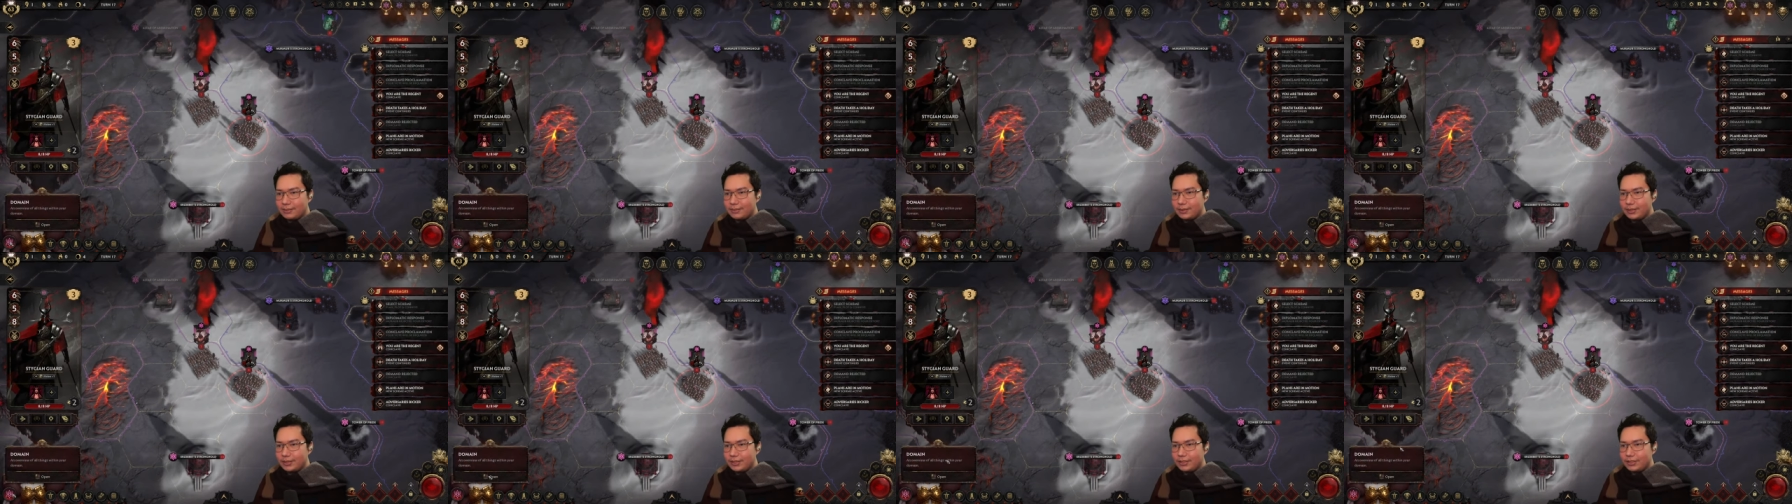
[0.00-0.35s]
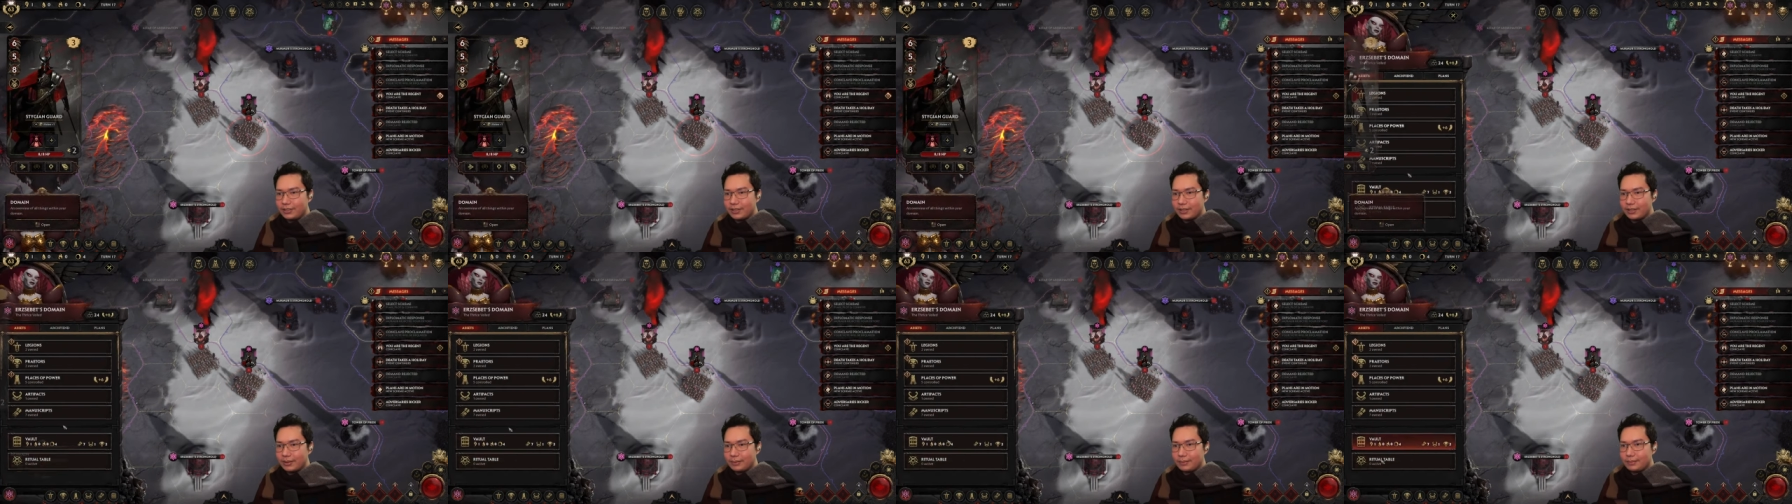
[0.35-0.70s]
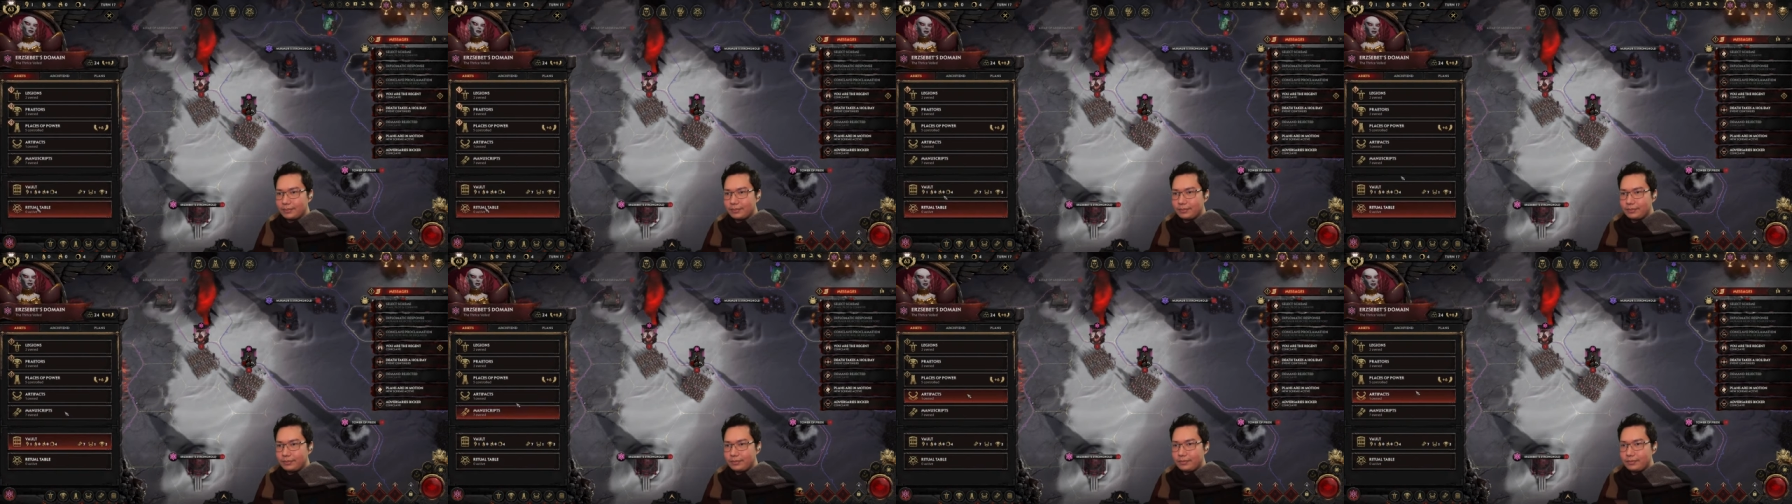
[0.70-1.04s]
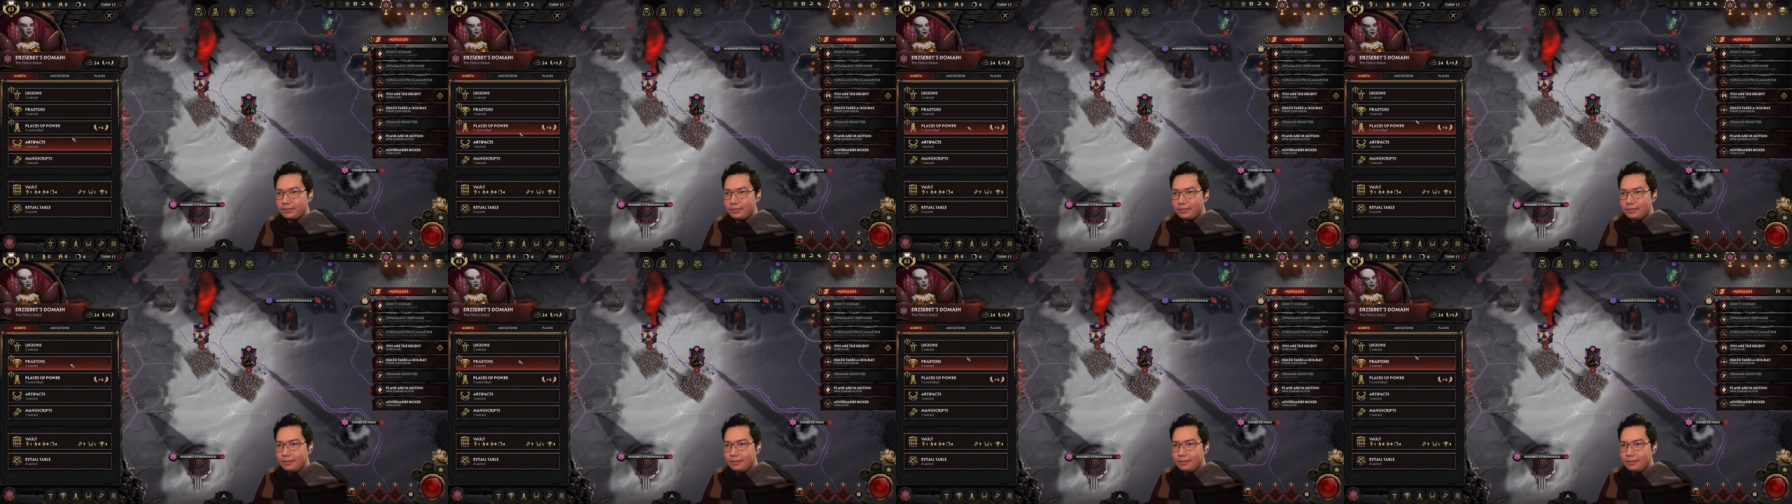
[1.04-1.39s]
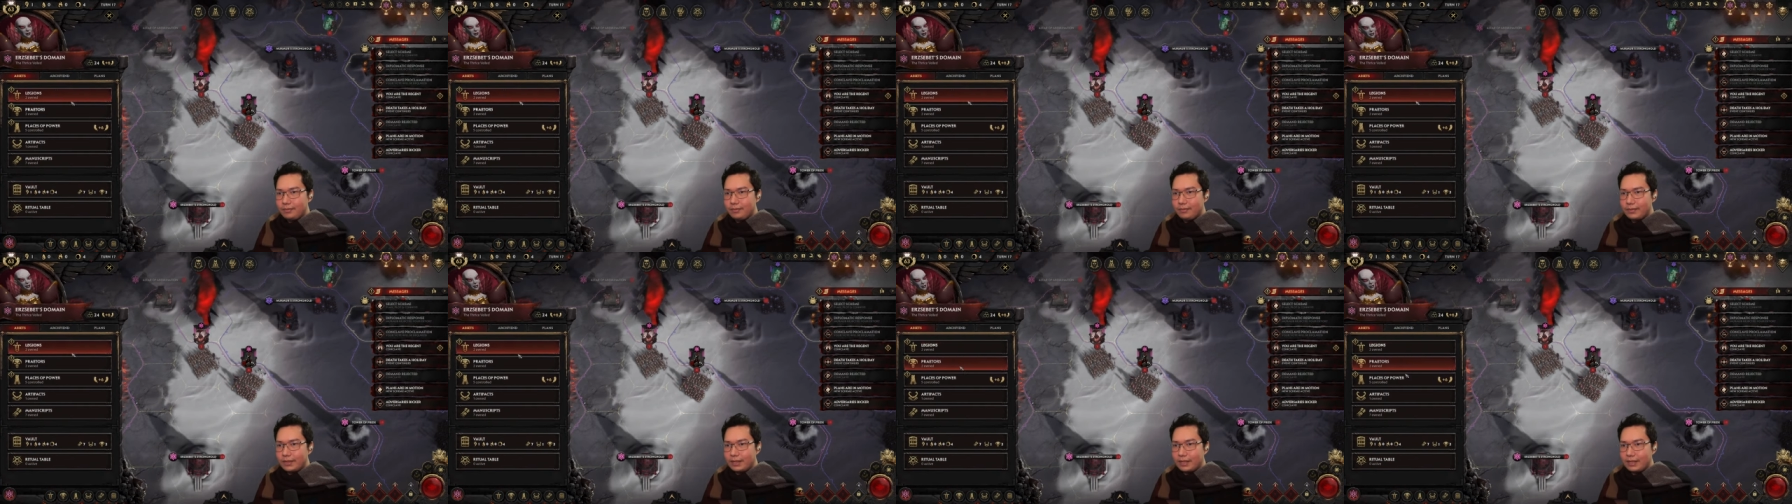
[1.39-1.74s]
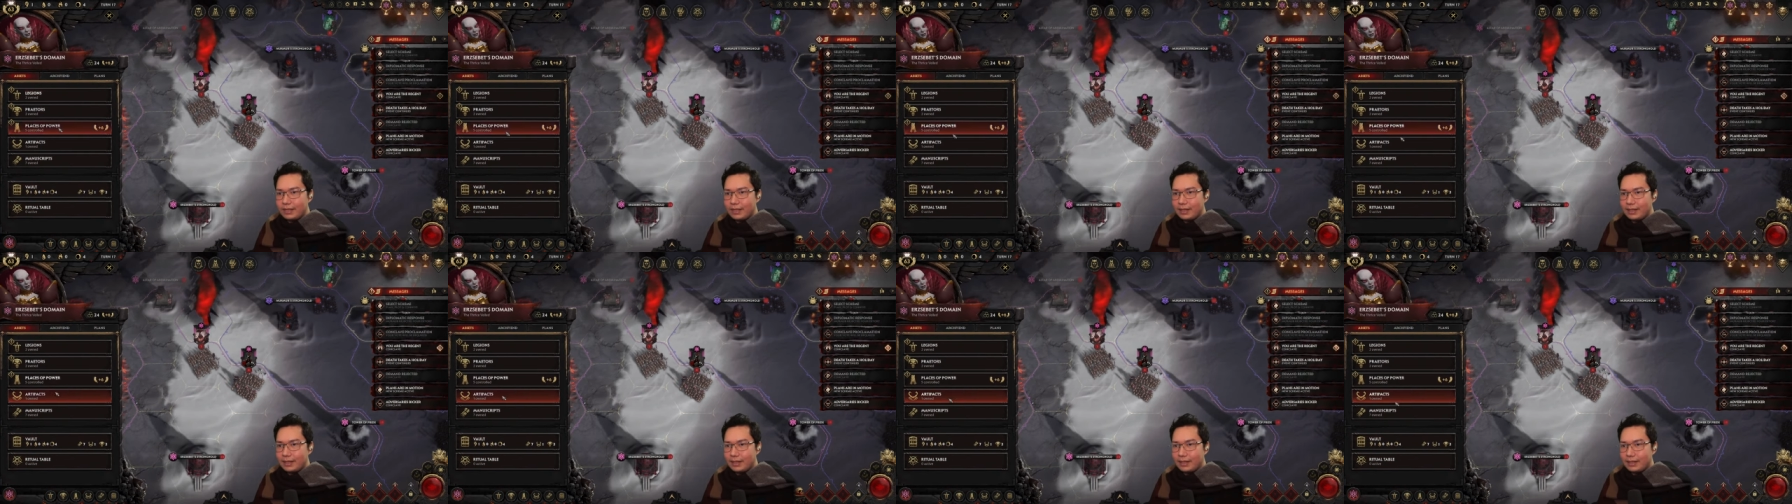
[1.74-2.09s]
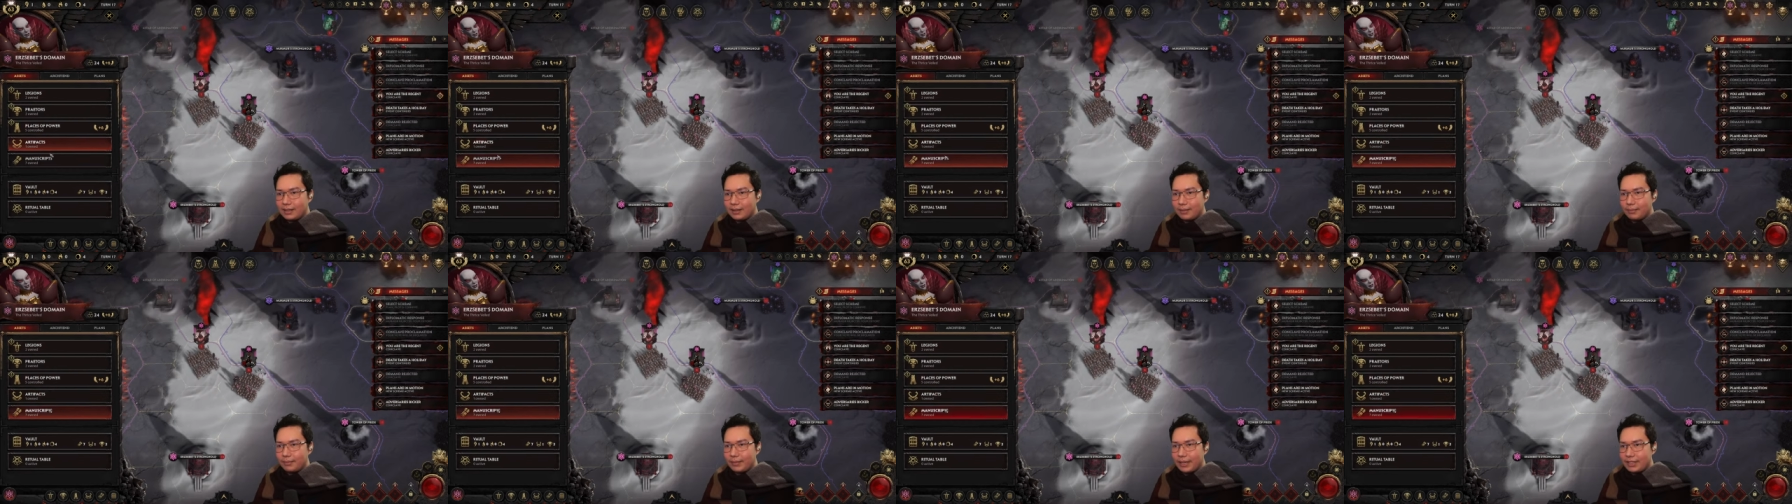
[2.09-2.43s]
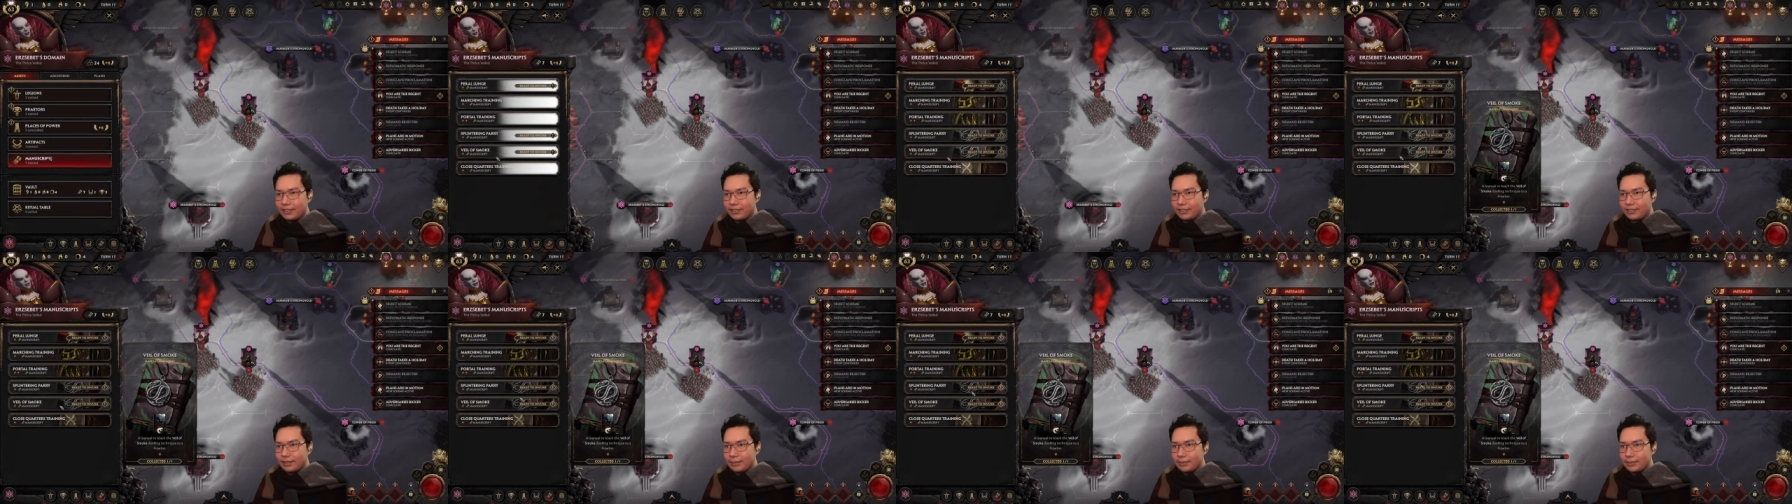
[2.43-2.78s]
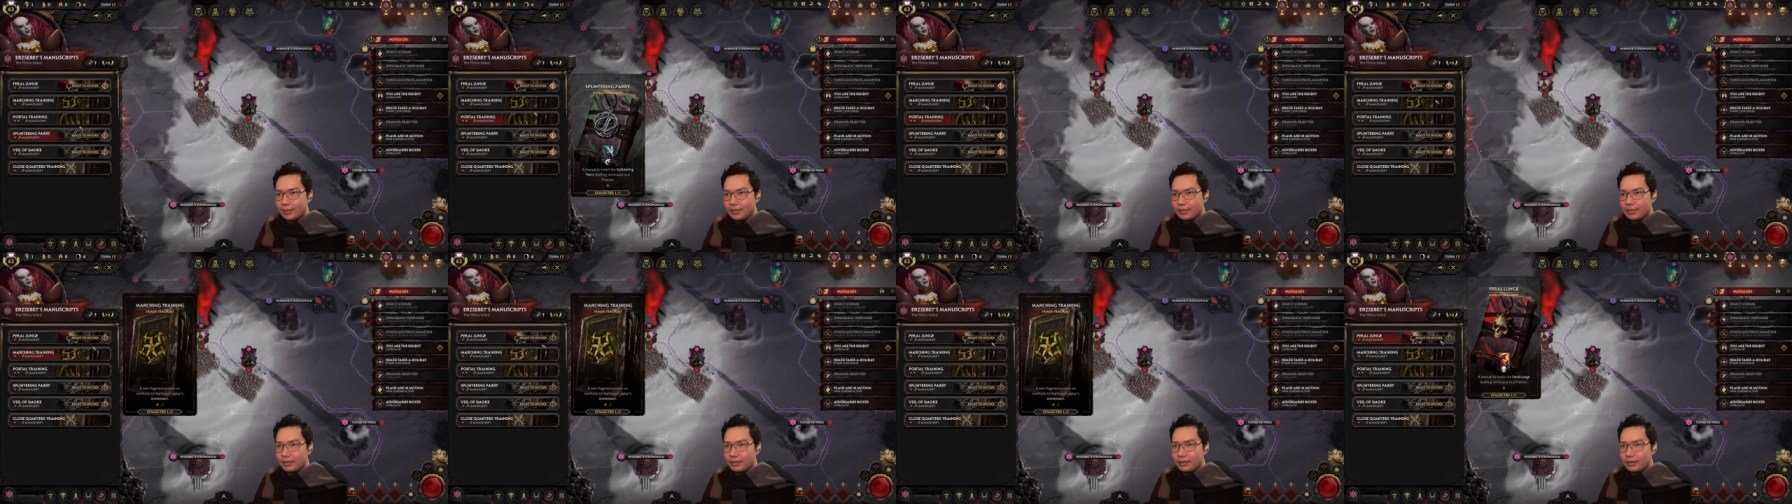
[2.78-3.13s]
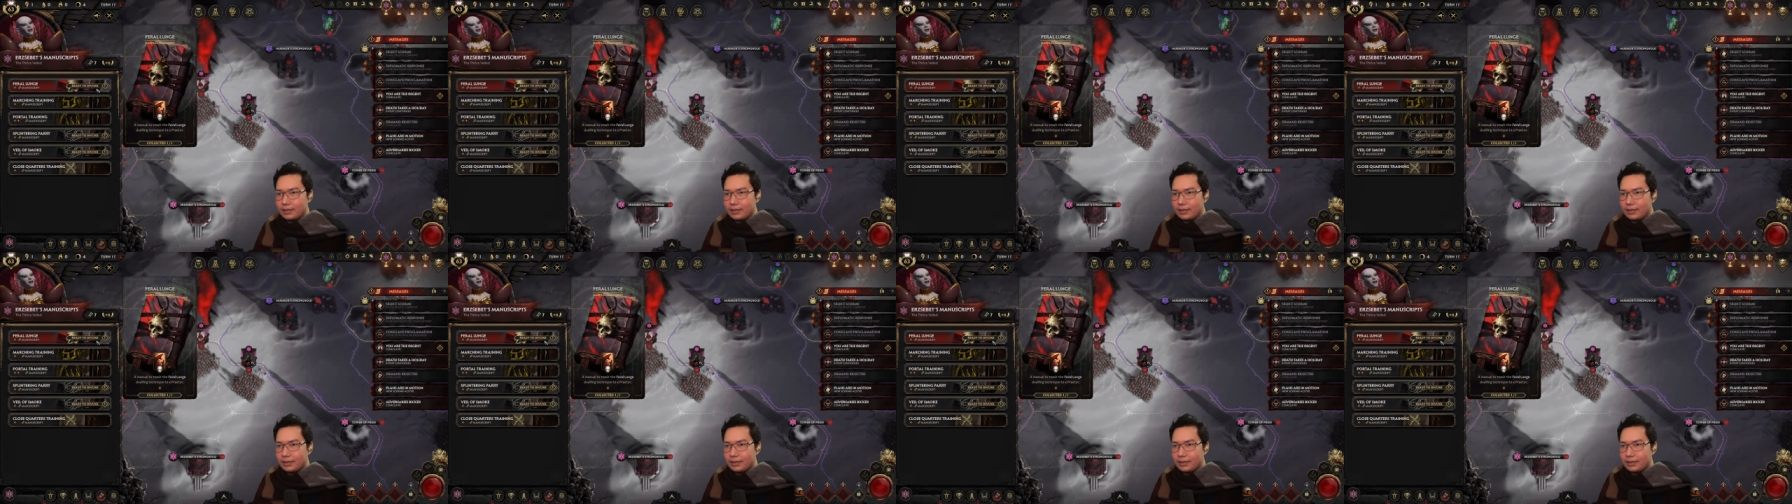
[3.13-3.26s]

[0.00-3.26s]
sure. Uh, manuscripts.